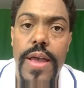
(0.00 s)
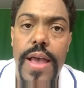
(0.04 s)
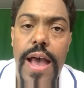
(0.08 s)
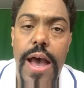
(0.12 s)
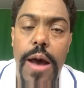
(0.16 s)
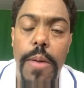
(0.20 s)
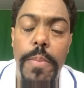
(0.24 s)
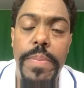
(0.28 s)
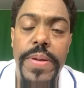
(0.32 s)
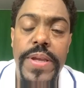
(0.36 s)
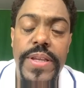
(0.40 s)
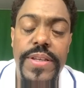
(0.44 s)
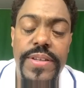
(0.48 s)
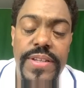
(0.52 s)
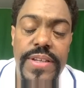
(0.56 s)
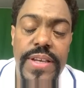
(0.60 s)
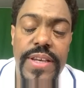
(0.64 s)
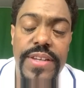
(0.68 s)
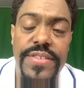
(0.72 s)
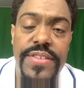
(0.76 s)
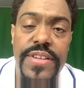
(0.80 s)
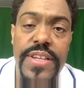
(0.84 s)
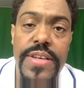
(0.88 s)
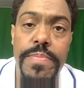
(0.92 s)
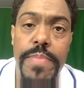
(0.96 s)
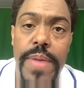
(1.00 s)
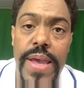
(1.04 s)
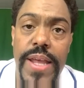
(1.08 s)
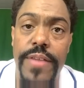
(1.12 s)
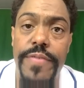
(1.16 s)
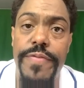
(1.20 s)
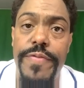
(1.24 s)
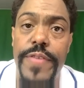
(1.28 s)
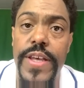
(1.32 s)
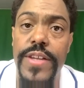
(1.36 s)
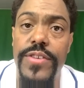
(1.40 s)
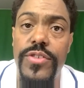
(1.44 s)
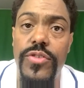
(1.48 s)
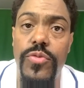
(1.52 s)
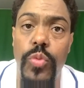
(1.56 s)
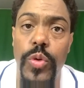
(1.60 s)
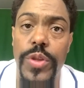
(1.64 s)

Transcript: how P T S D manifests